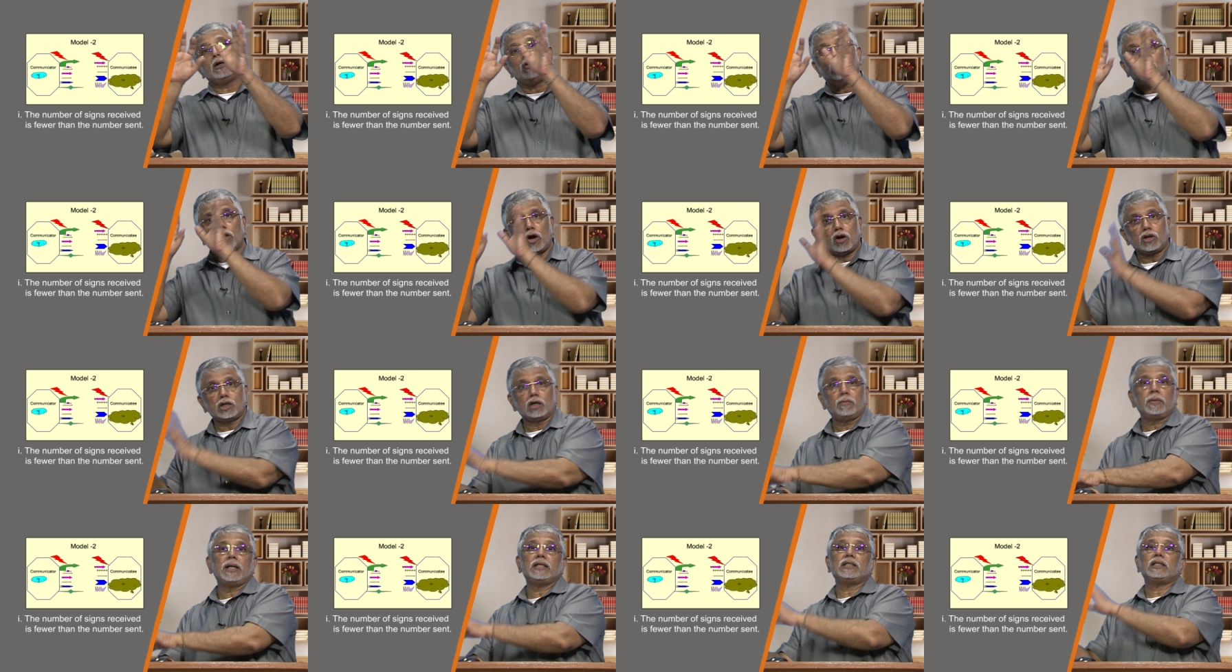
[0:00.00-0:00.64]
would
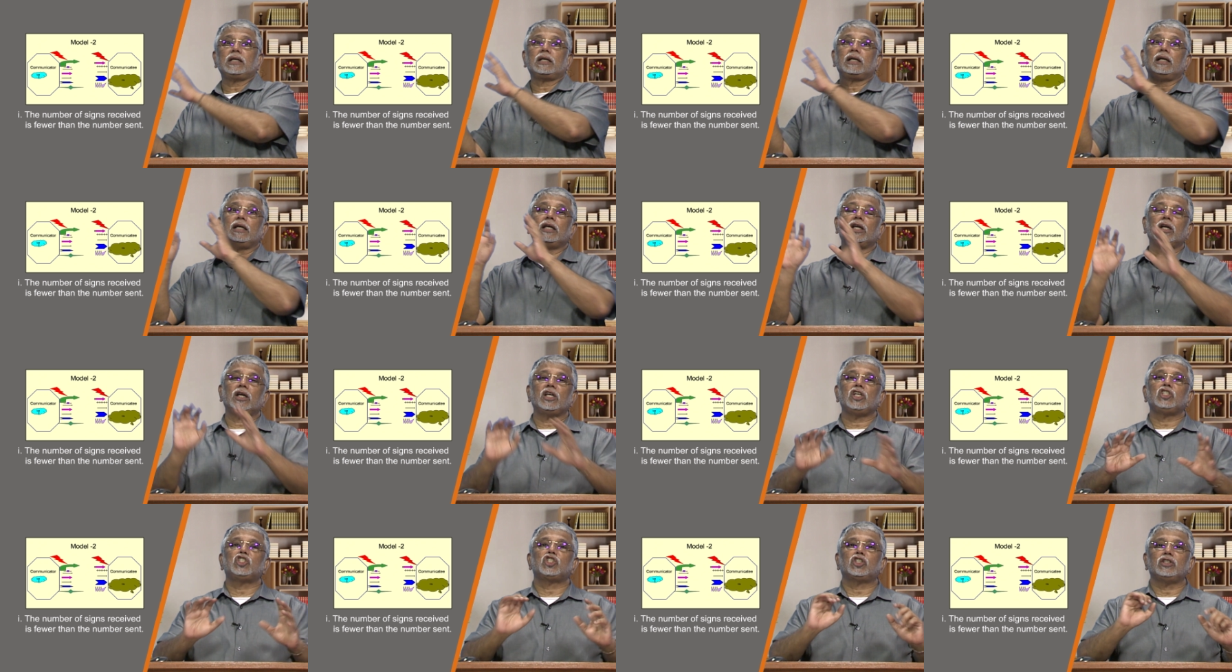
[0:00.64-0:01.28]
automatically
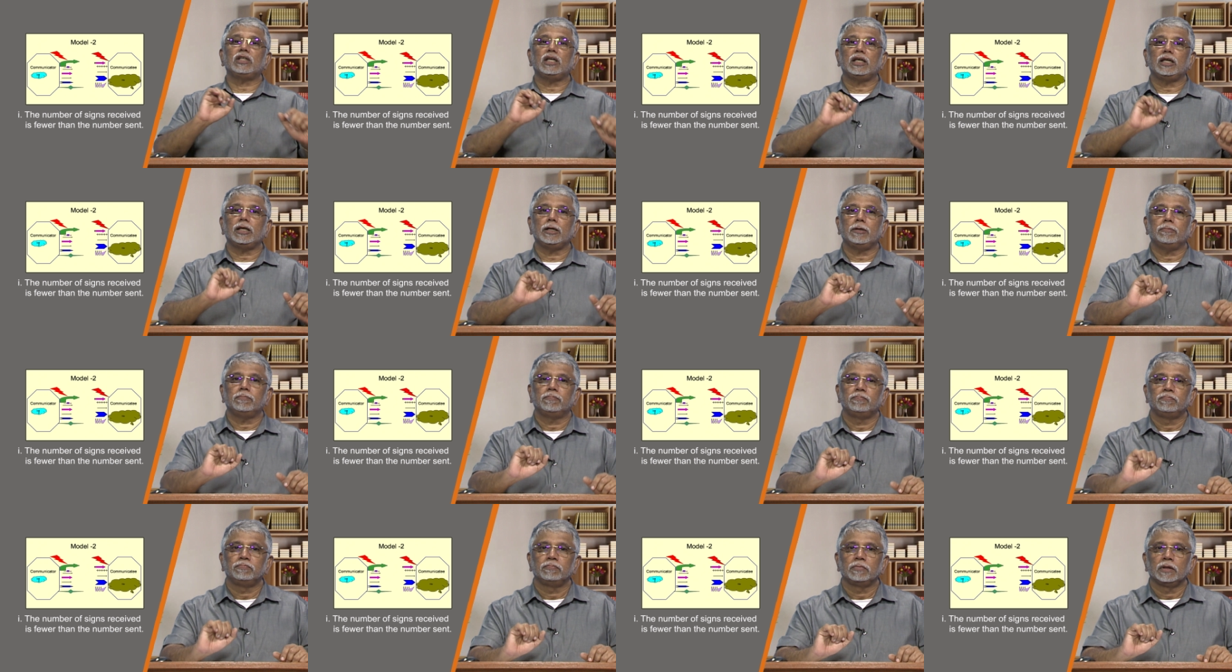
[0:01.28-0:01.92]
reach the
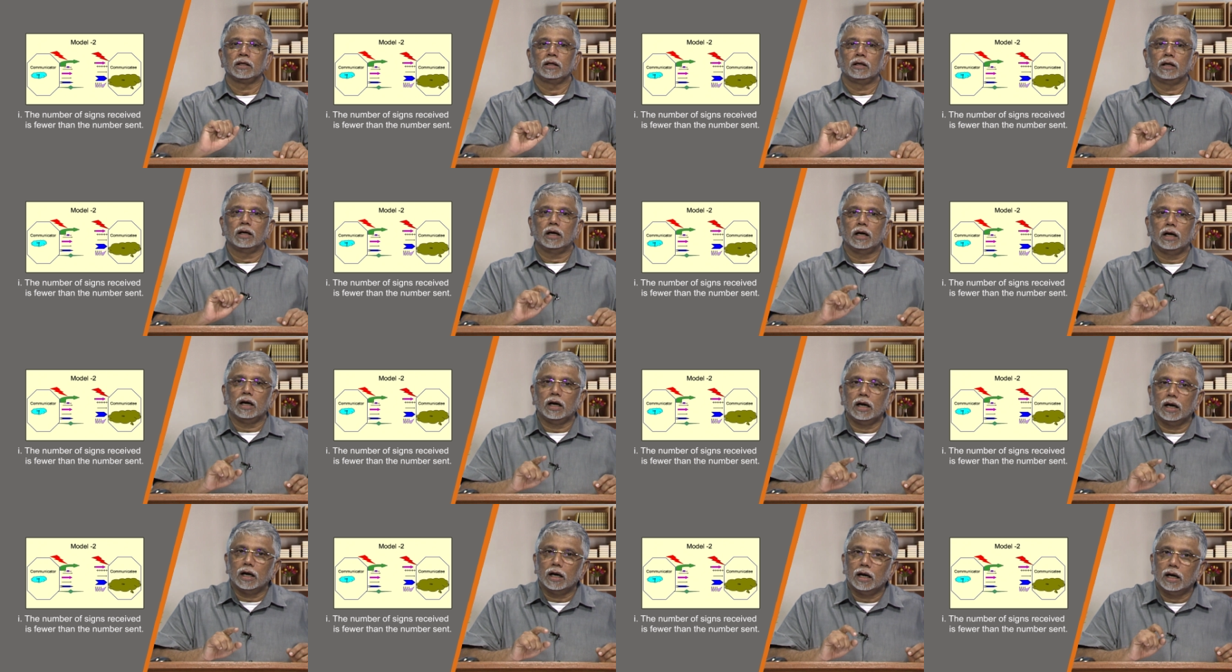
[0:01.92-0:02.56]

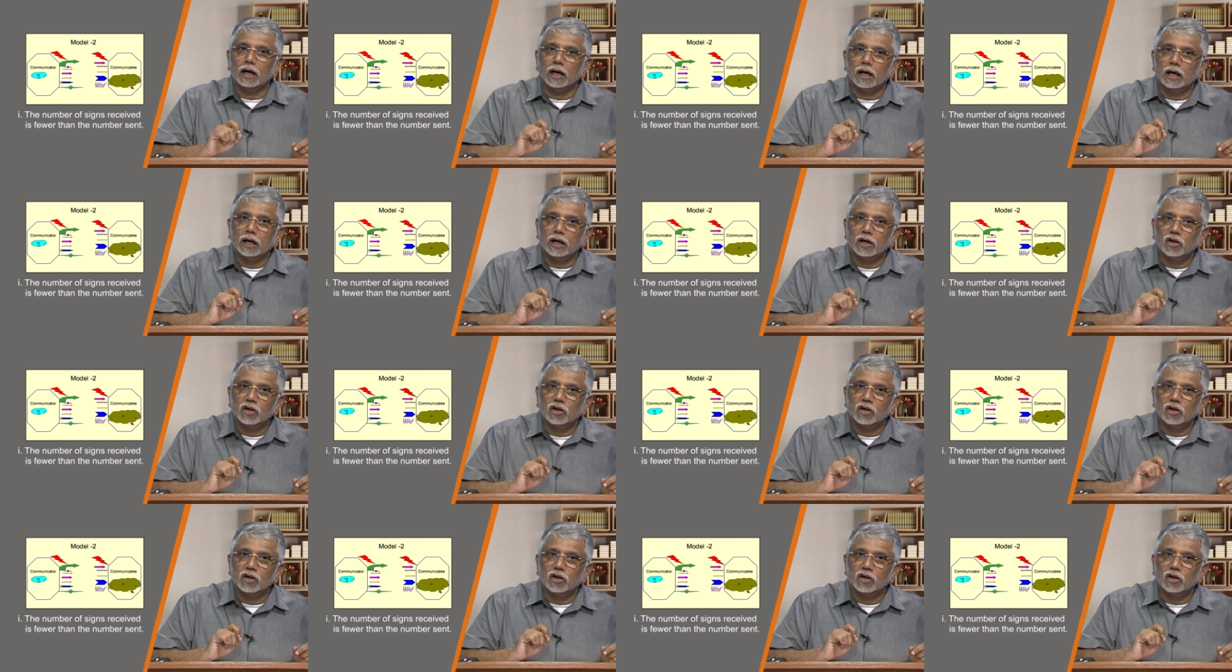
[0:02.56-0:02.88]
uh,